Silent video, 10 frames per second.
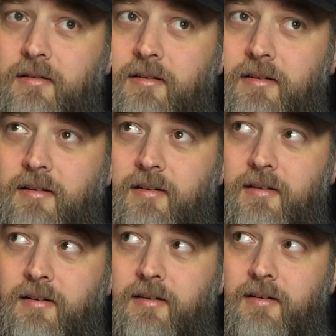
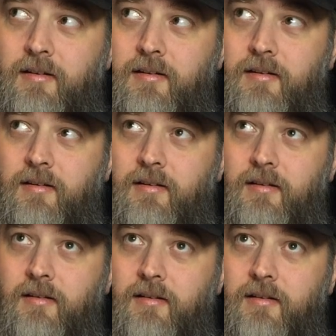
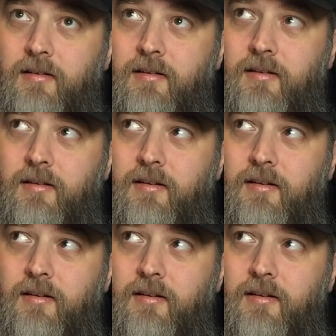(no one is talking)